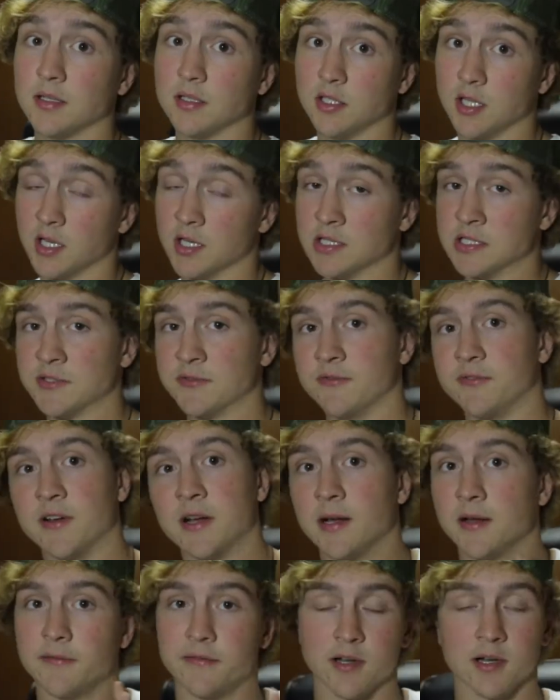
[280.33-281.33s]
does
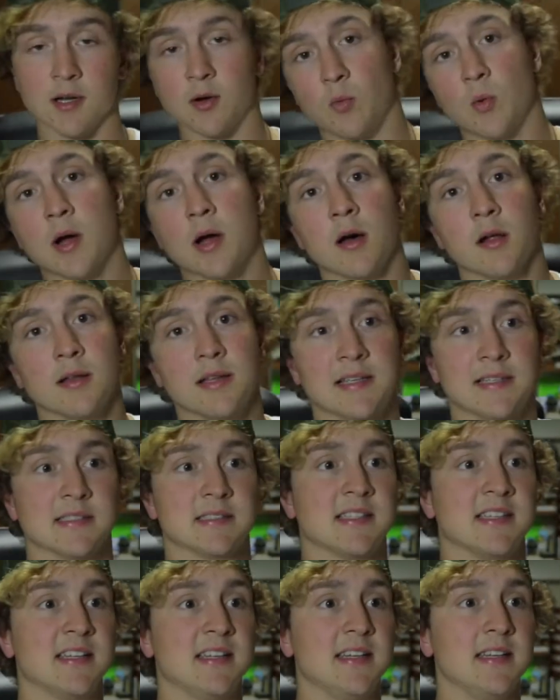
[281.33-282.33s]
very, very well
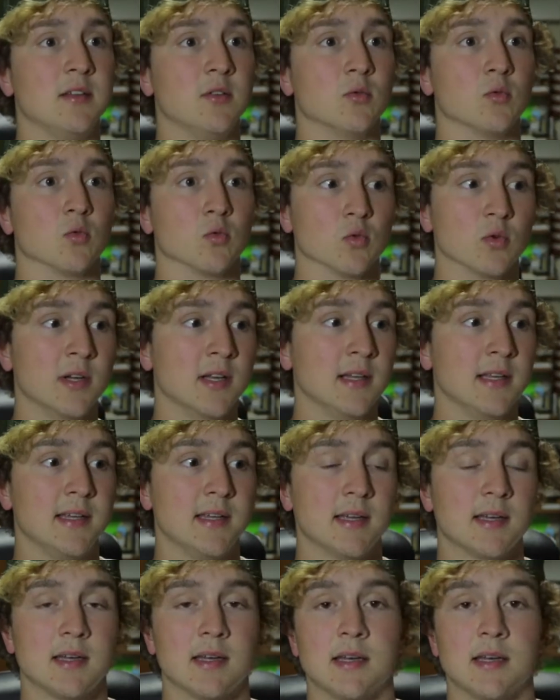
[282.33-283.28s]
is that he really